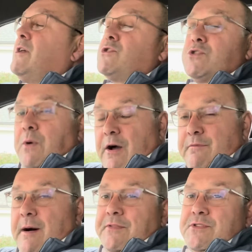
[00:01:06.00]
12
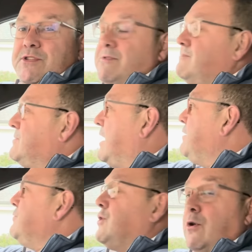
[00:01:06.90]
months.
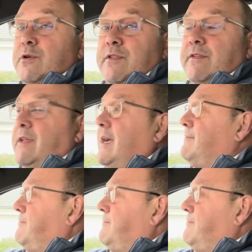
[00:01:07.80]
No, longer than that.